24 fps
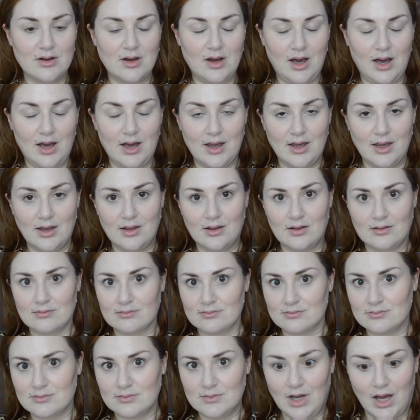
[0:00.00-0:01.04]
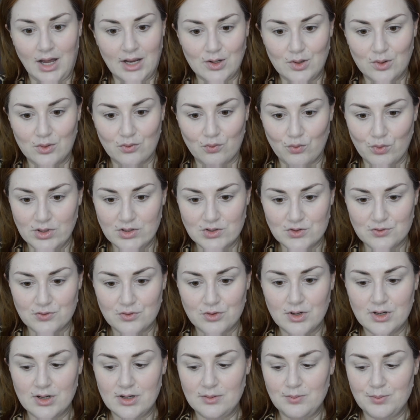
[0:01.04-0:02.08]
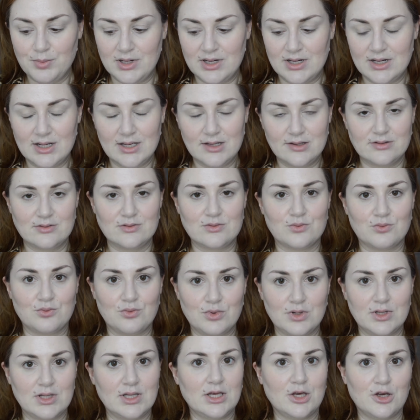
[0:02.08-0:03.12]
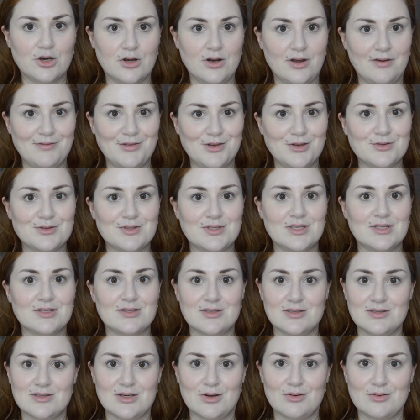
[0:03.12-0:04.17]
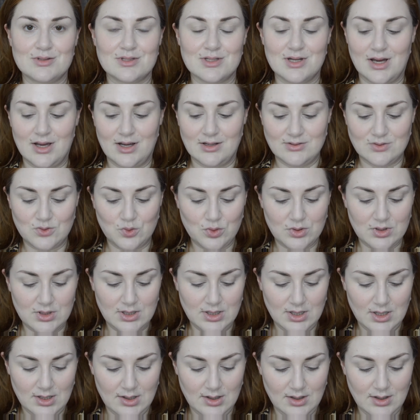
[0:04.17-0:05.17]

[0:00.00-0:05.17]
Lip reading: I don't reach for it, but it is really good. I've used it since I was in high school.